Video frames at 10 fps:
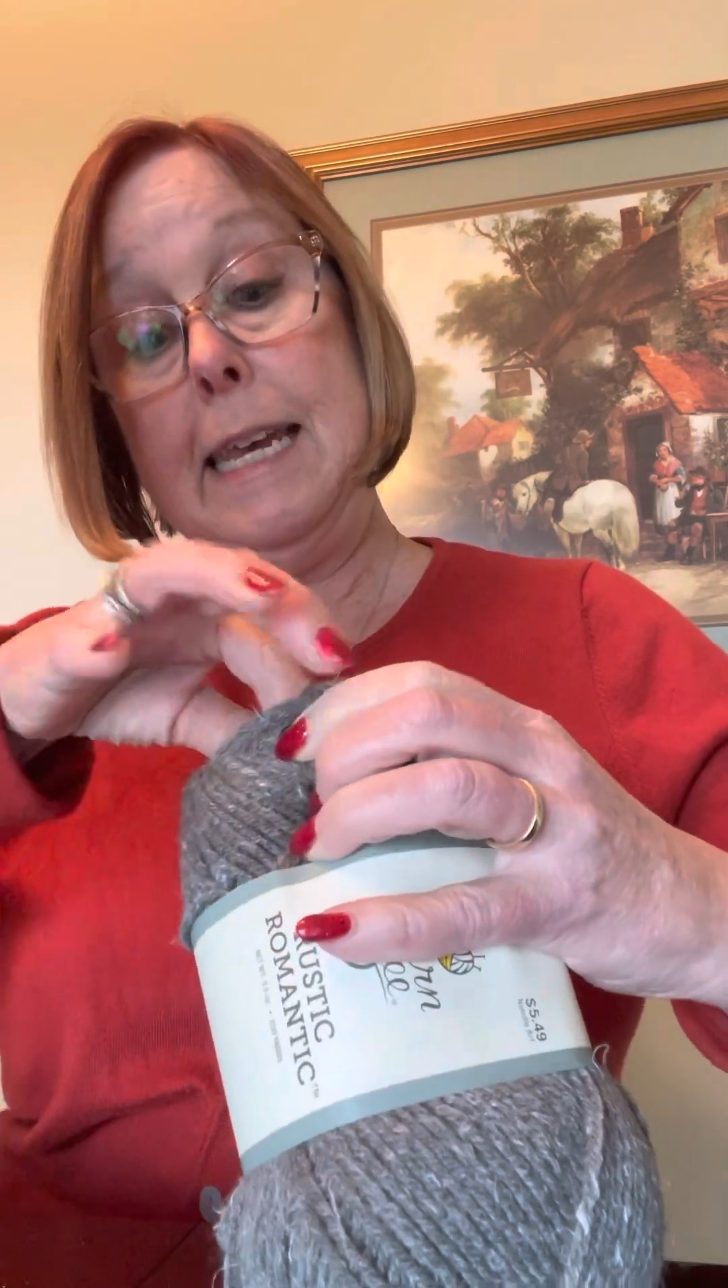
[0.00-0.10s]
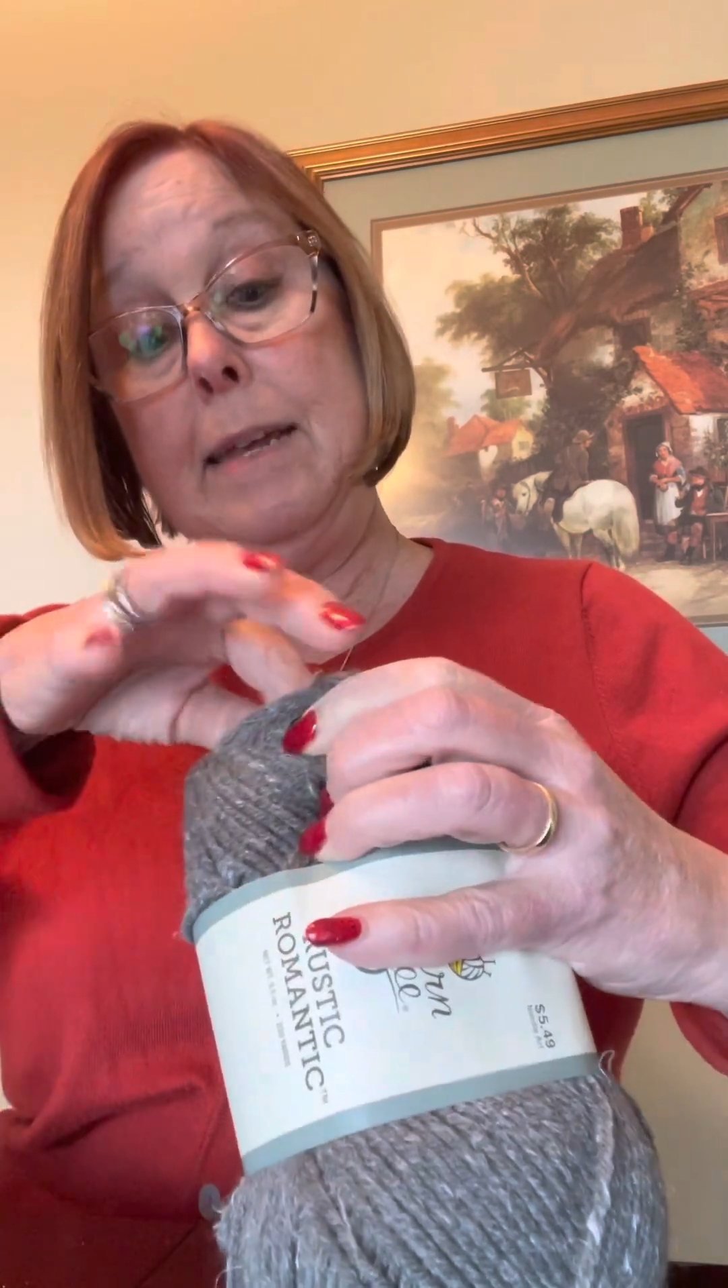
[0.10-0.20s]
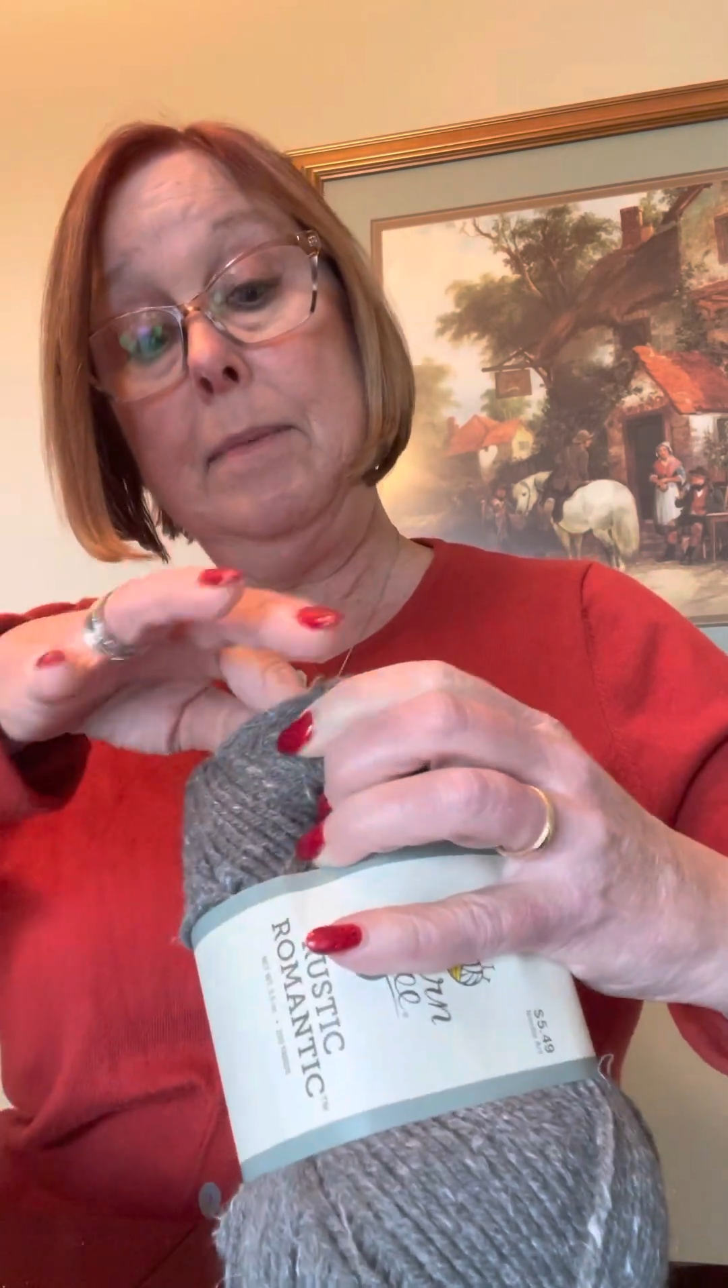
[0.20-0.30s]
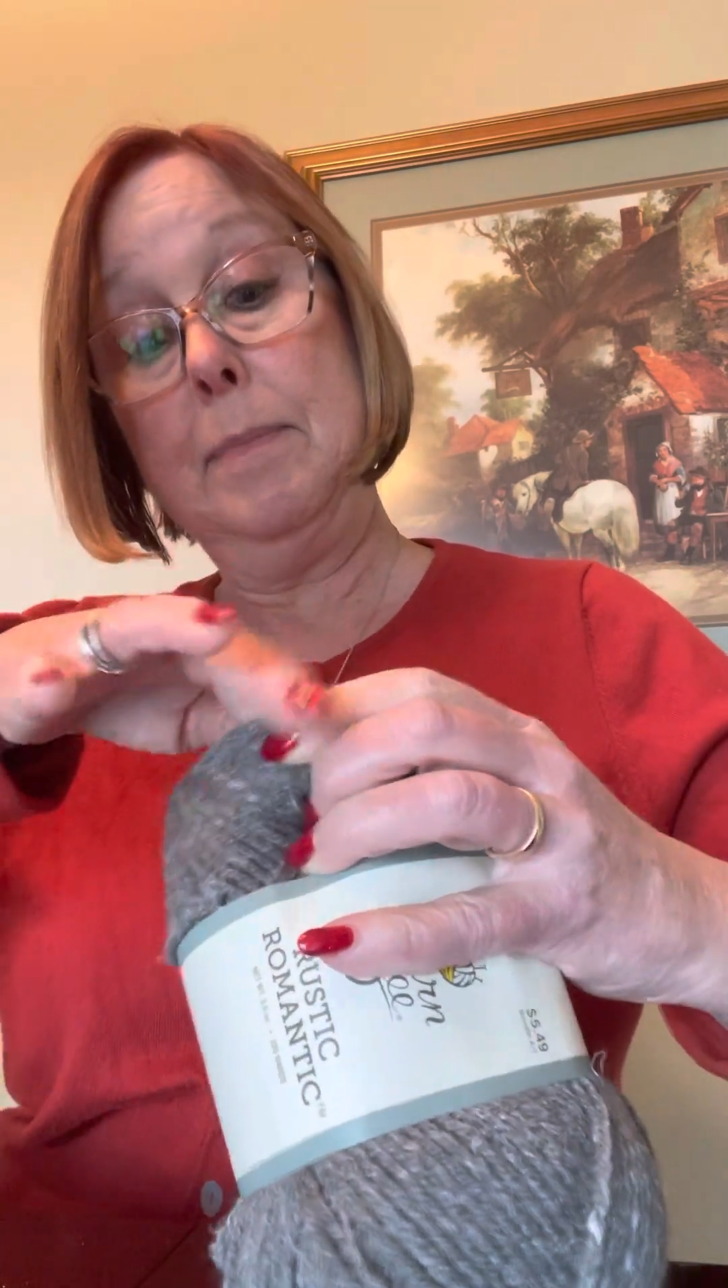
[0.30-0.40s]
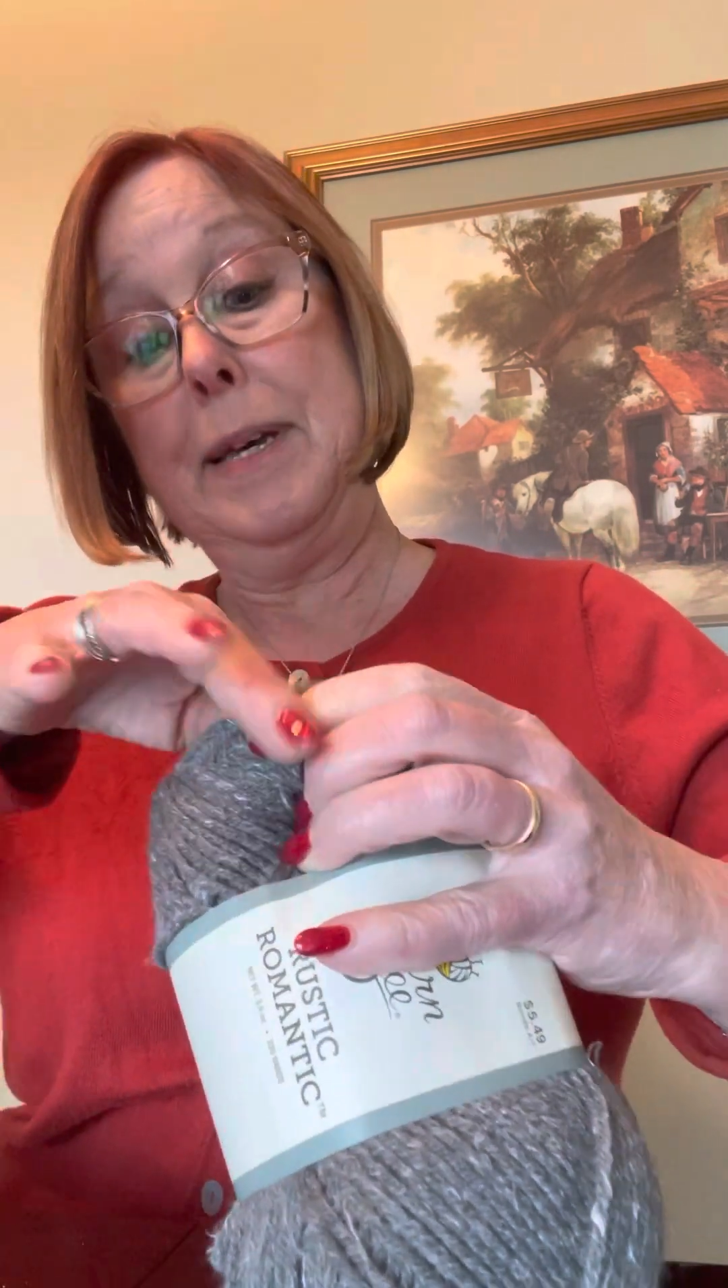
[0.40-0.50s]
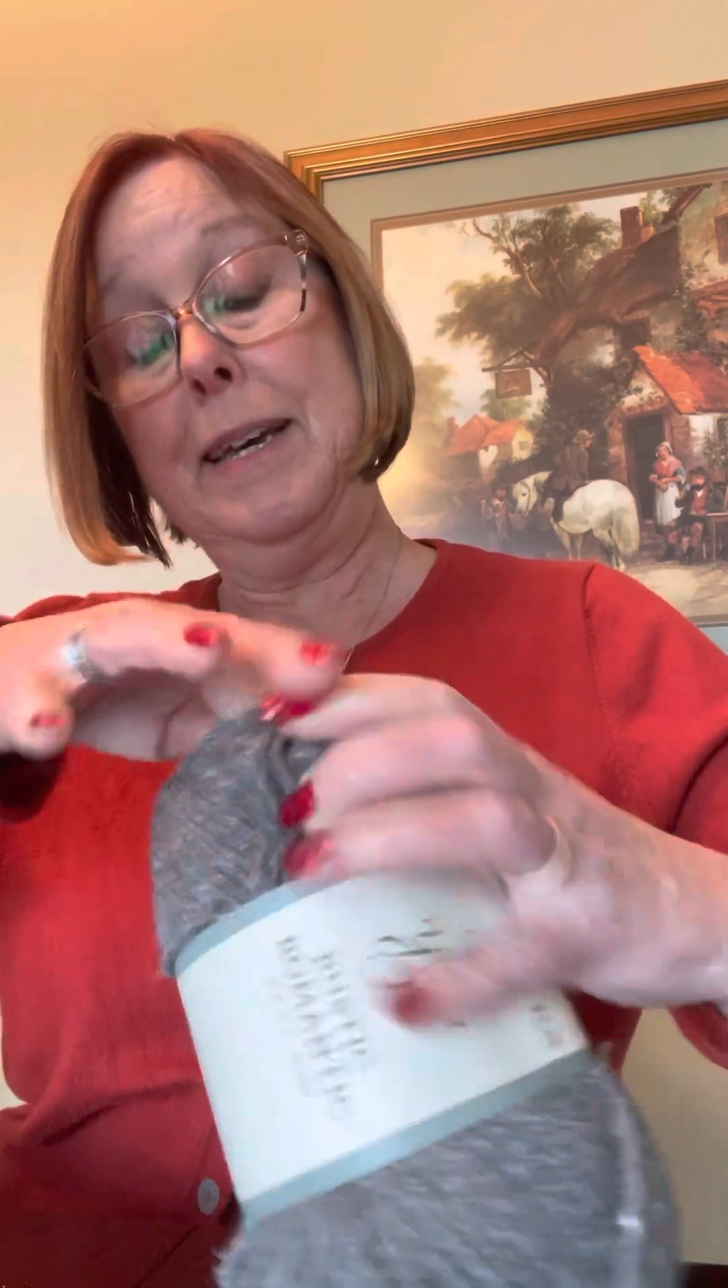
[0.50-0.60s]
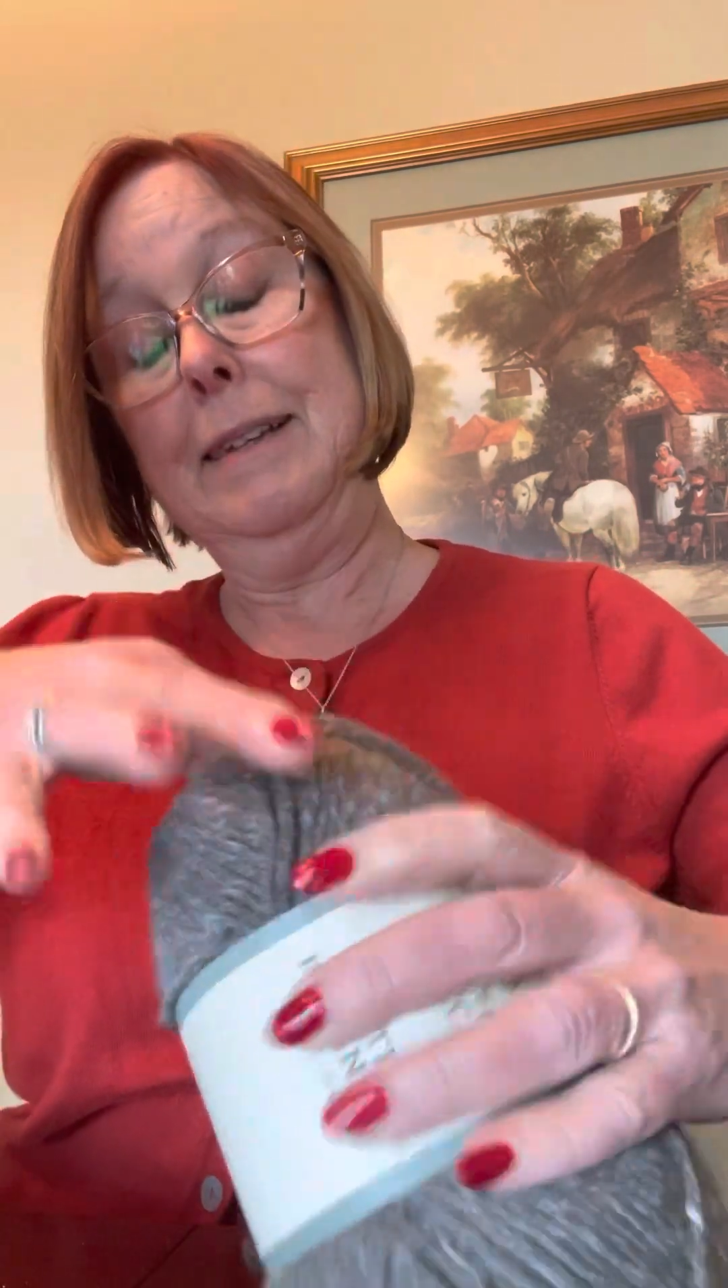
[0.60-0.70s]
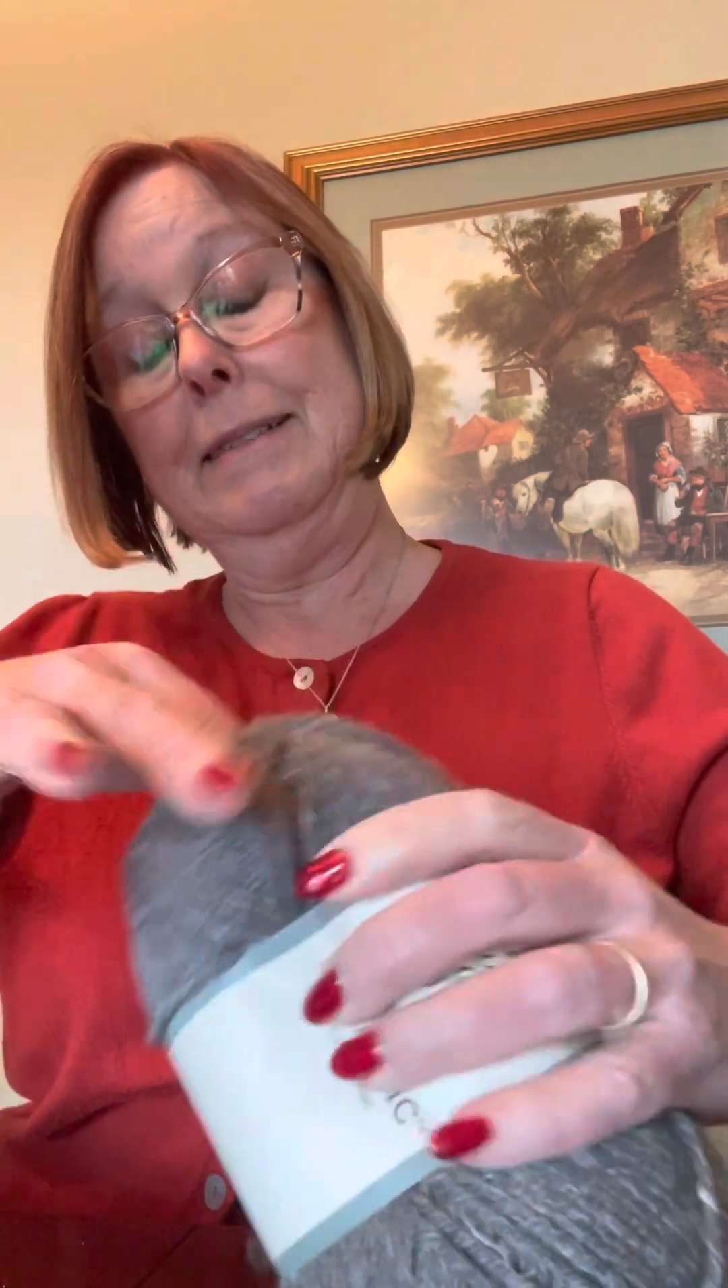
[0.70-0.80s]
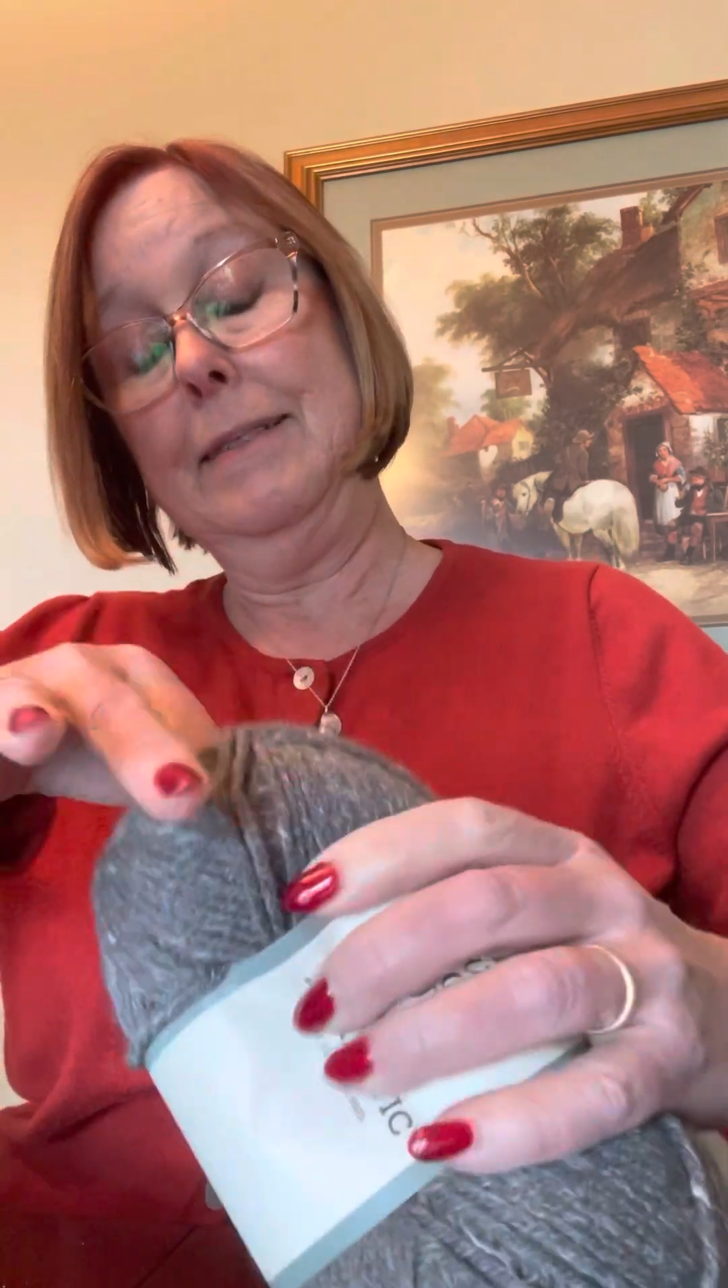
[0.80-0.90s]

it, but